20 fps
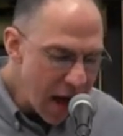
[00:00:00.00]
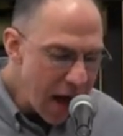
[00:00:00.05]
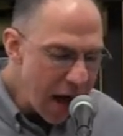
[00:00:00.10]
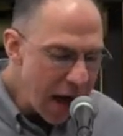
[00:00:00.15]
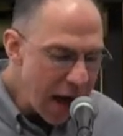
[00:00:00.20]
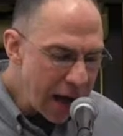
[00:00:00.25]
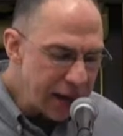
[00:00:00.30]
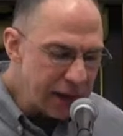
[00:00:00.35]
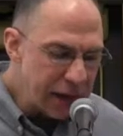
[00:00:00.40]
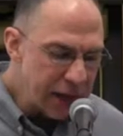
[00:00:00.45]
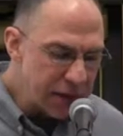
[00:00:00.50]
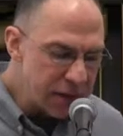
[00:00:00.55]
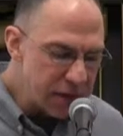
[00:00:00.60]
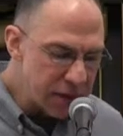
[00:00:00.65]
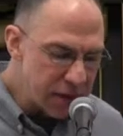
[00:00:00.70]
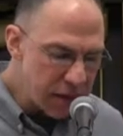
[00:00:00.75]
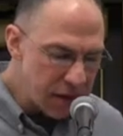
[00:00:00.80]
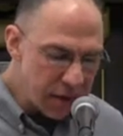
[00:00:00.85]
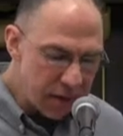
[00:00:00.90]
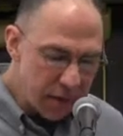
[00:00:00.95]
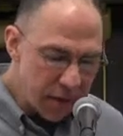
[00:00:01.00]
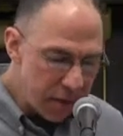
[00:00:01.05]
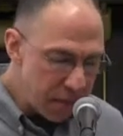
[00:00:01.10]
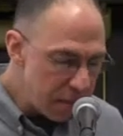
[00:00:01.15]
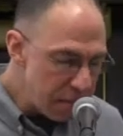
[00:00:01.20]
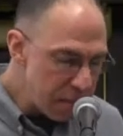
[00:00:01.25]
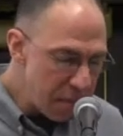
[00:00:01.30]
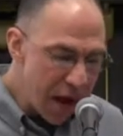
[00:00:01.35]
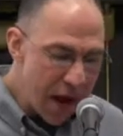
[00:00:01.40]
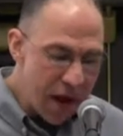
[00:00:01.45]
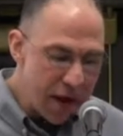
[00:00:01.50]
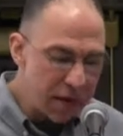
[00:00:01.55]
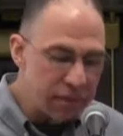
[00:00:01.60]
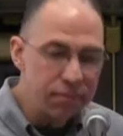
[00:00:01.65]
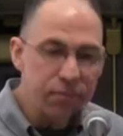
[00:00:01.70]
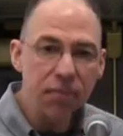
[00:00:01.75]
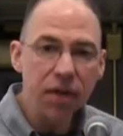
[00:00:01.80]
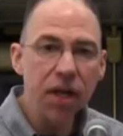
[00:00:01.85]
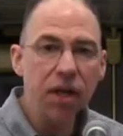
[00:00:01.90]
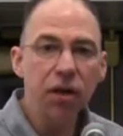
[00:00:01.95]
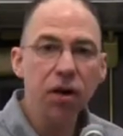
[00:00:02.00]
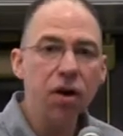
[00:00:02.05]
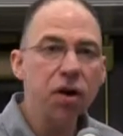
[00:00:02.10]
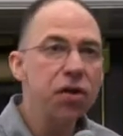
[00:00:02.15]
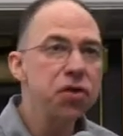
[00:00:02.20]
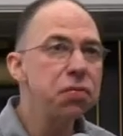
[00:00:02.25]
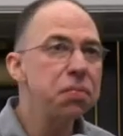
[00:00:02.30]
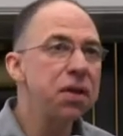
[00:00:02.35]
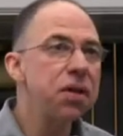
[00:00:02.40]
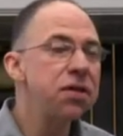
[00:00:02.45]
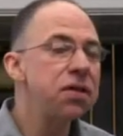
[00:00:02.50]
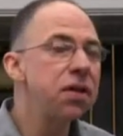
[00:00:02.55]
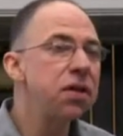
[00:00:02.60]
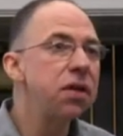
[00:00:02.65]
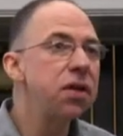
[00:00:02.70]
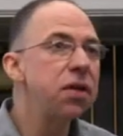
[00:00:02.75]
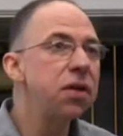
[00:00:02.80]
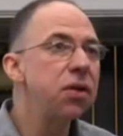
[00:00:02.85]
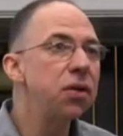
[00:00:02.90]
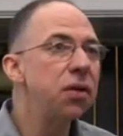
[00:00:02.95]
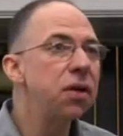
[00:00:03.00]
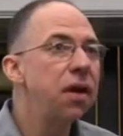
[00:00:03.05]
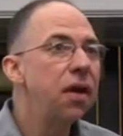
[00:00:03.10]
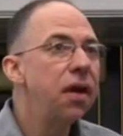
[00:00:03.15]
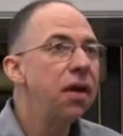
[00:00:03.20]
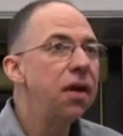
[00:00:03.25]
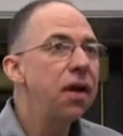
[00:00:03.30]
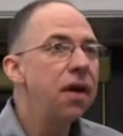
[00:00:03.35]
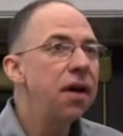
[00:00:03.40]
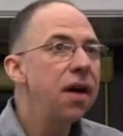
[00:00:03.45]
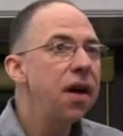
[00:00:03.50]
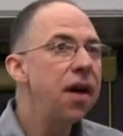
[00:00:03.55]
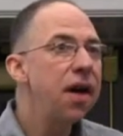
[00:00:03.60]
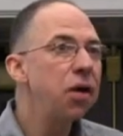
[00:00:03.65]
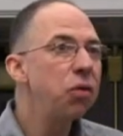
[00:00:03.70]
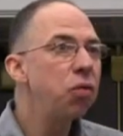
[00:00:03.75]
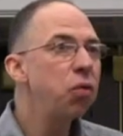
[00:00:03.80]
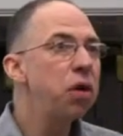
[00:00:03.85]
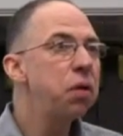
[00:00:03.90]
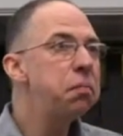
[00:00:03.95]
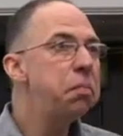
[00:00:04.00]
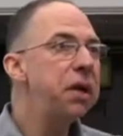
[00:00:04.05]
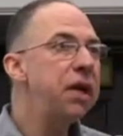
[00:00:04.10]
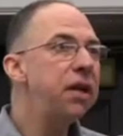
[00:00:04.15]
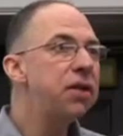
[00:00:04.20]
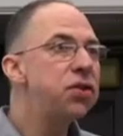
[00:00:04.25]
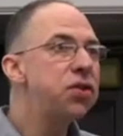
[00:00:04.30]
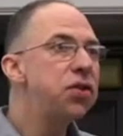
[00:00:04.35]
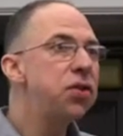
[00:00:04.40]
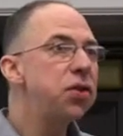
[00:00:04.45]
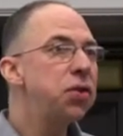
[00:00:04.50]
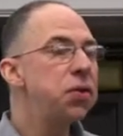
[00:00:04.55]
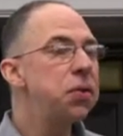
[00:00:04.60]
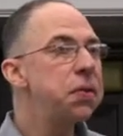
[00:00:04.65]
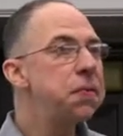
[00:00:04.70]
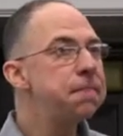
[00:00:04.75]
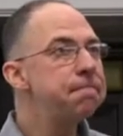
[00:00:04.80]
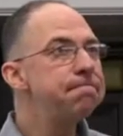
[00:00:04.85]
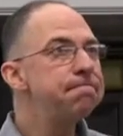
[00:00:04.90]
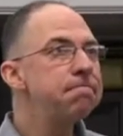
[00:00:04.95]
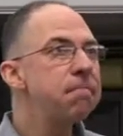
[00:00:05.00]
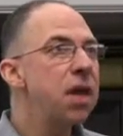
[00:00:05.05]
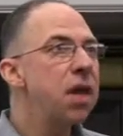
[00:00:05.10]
I'd like to, my encouragement to you would be to